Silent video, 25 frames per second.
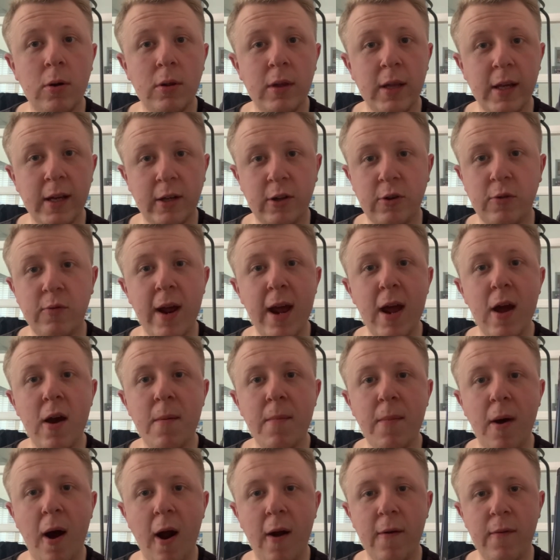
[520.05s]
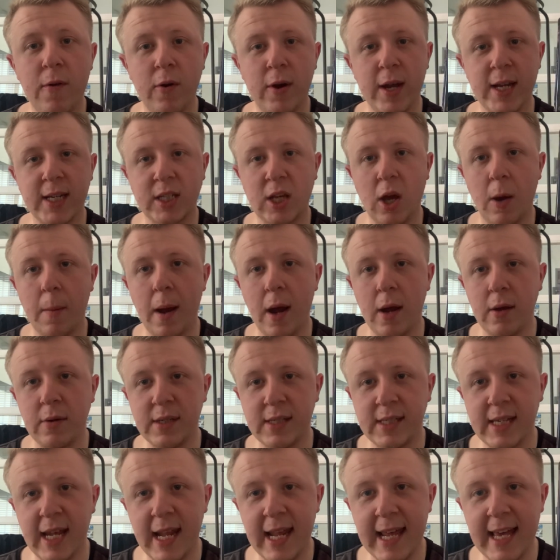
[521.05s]
the creator of Mario, has come out and
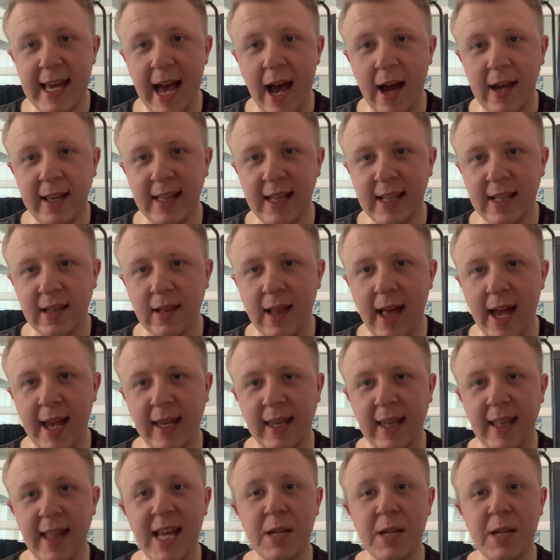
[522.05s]
said that he didn't like it.